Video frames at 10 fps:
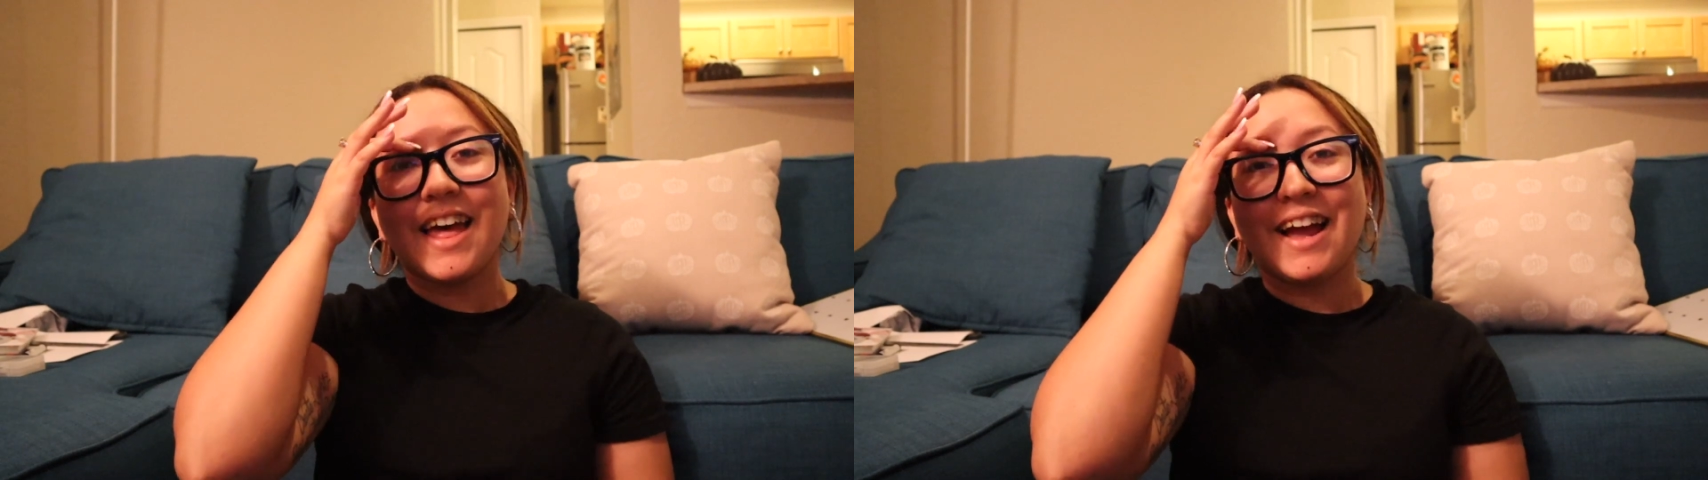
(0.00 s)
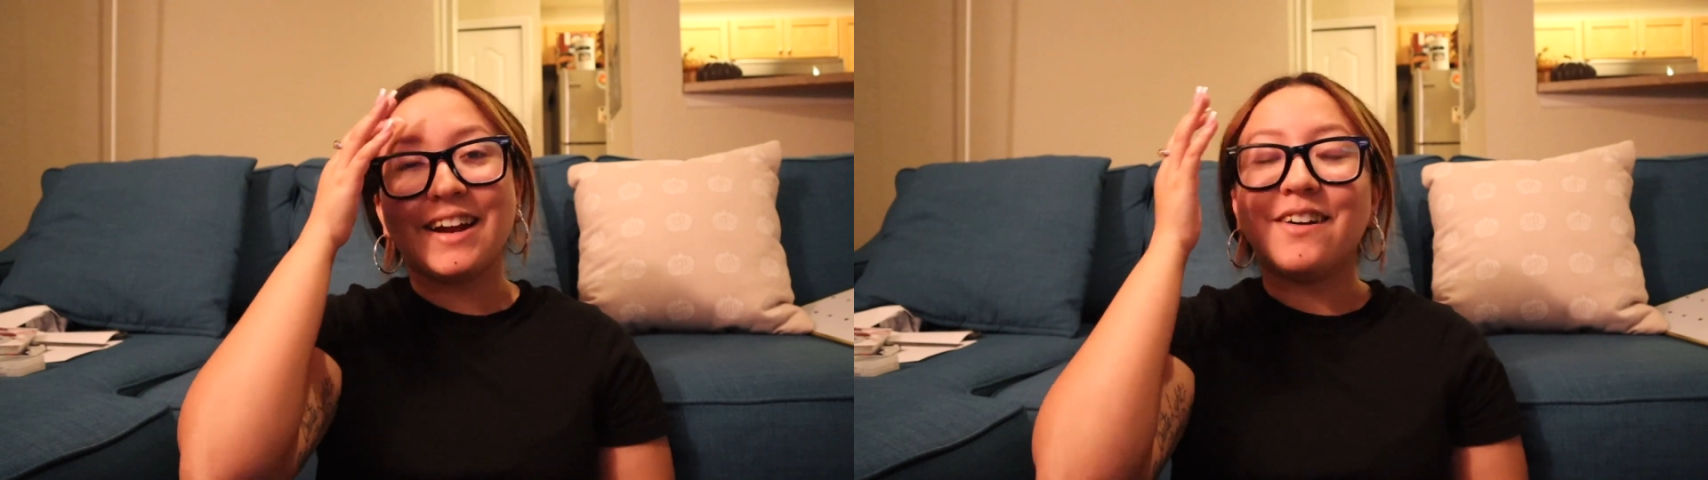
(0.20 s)

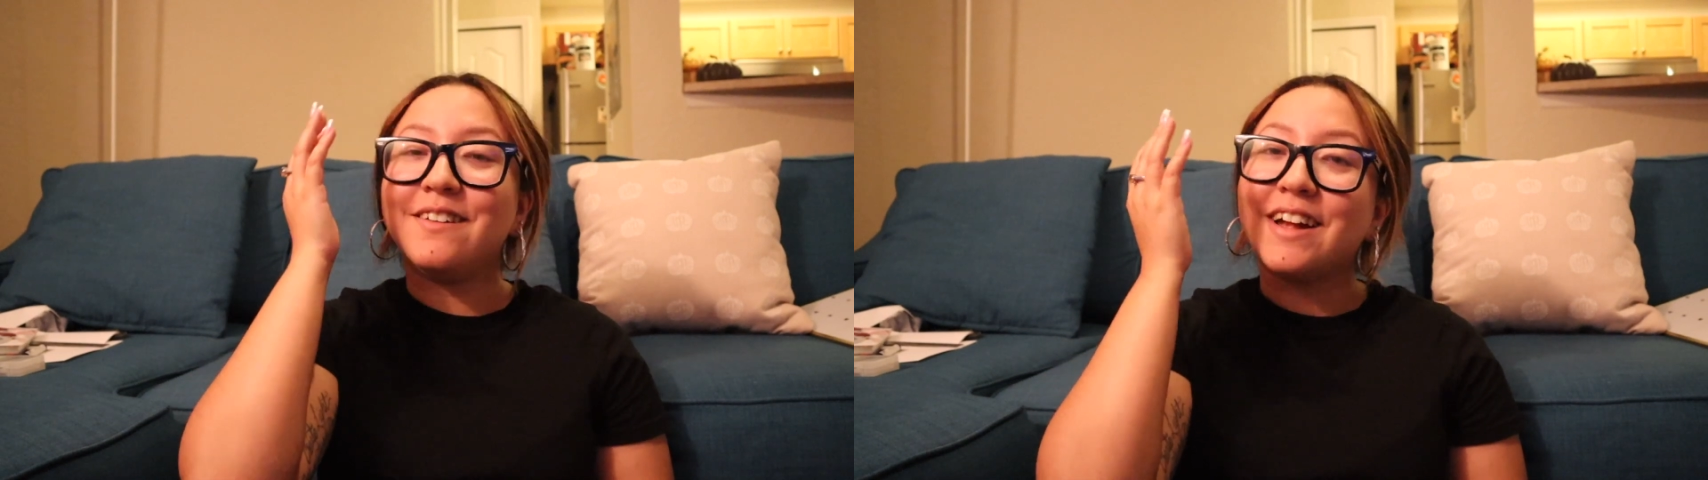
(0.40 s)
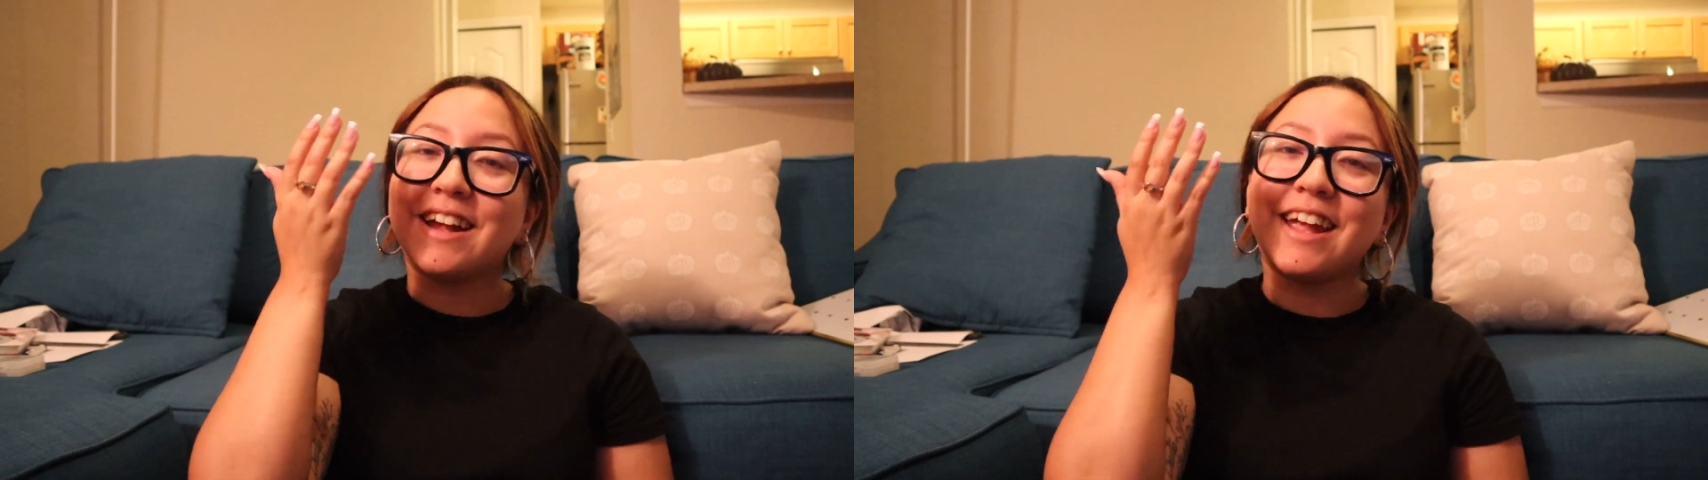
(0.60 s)

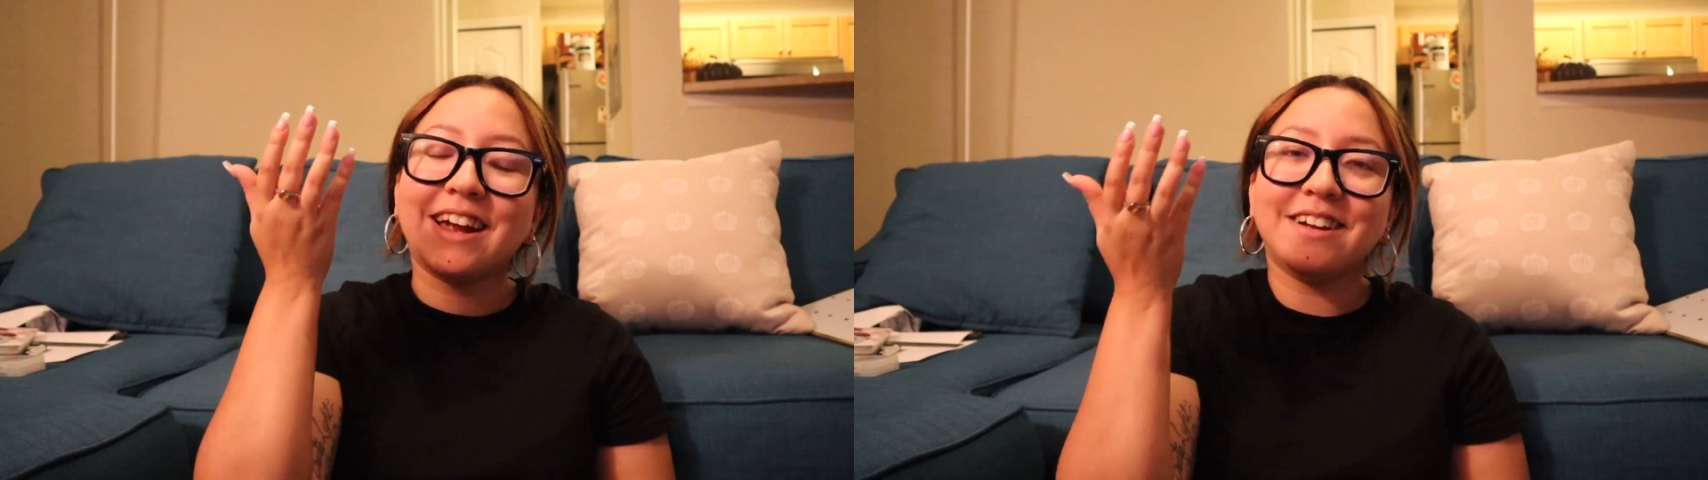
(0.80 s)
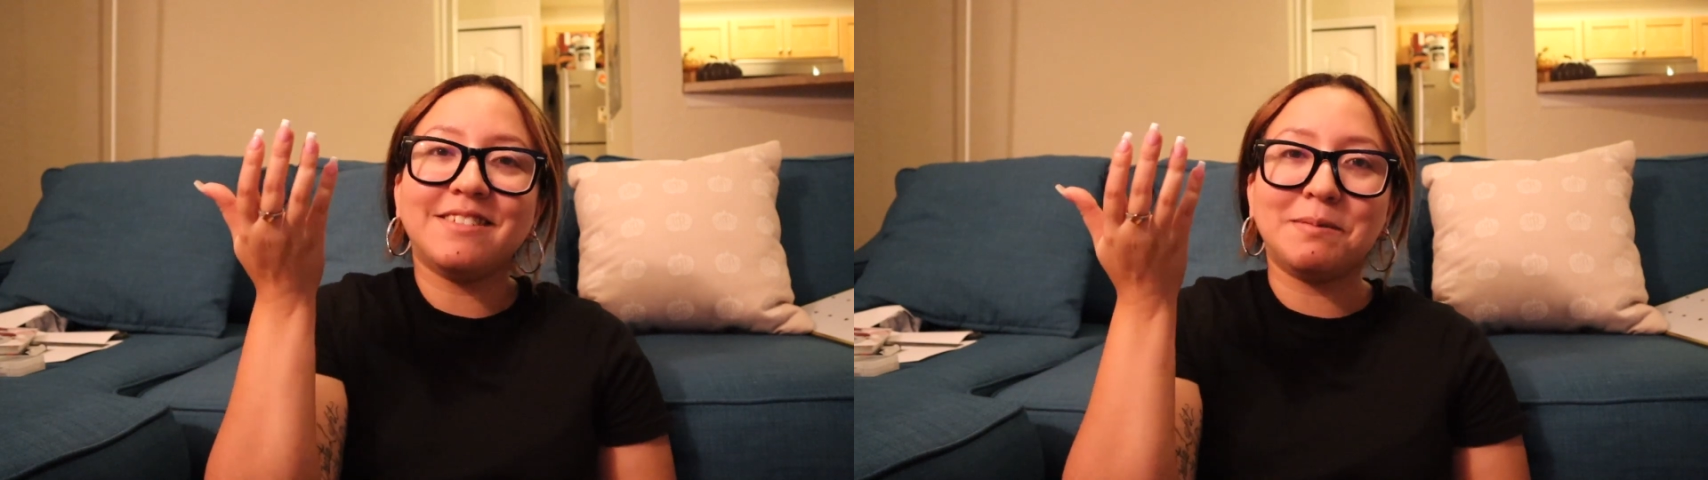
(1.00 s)
I
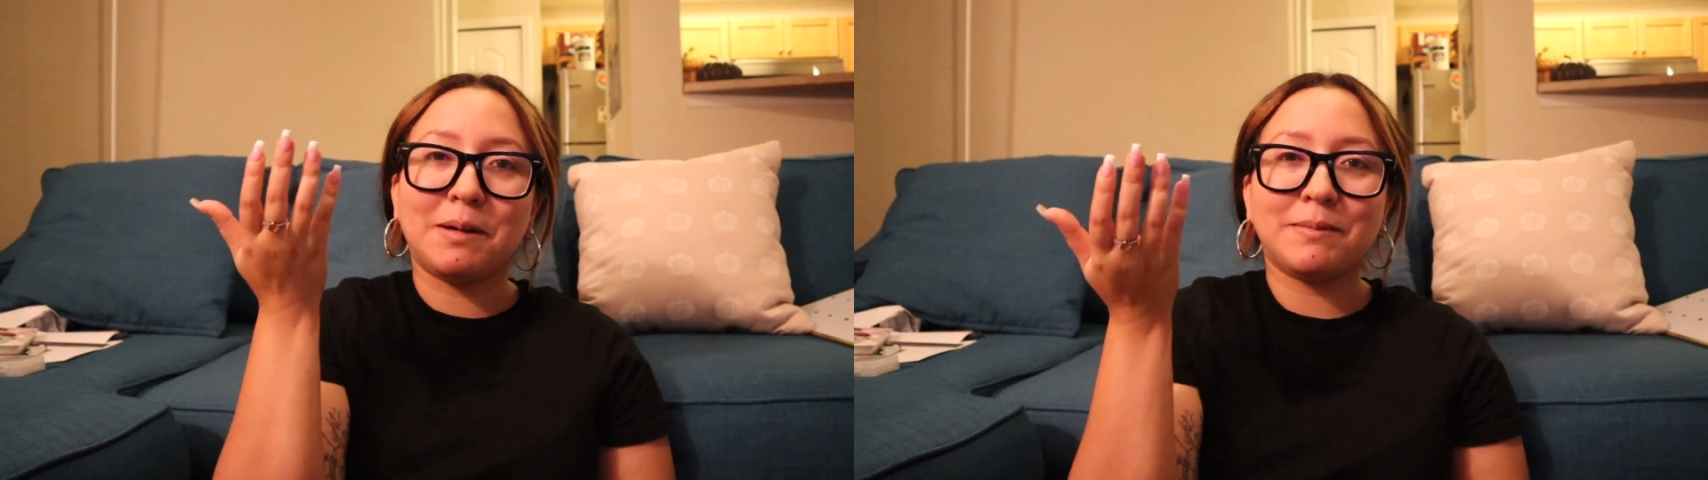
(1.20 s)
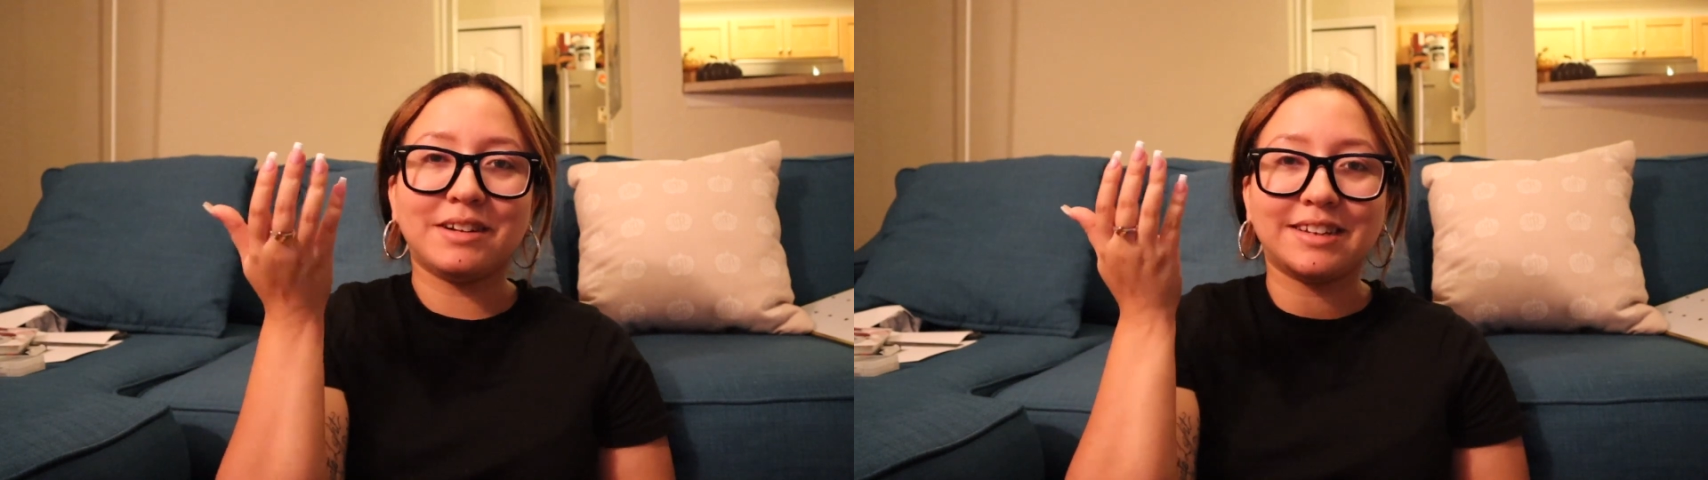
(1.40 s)
can't
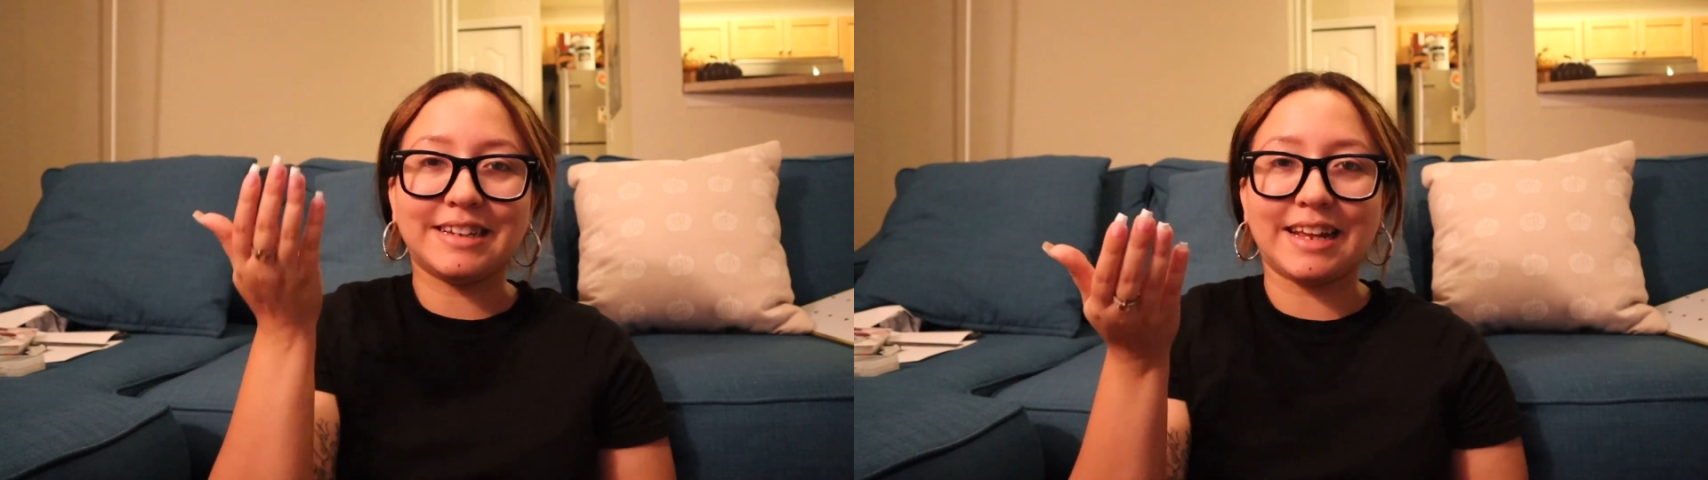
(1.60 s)
remember to